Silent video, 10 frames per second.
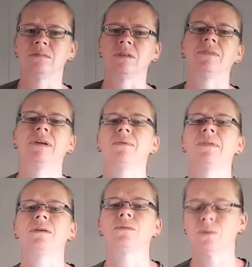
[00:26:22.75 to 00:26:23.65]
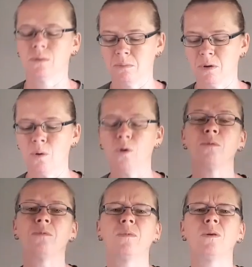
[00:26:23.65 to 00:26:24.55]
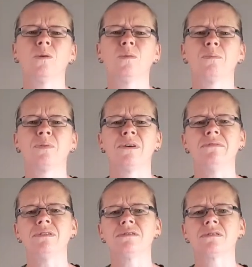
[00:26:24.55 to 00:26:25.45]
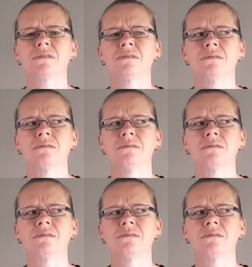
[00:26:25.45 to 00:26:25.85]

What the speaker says: I forget what they call them, cork trivets.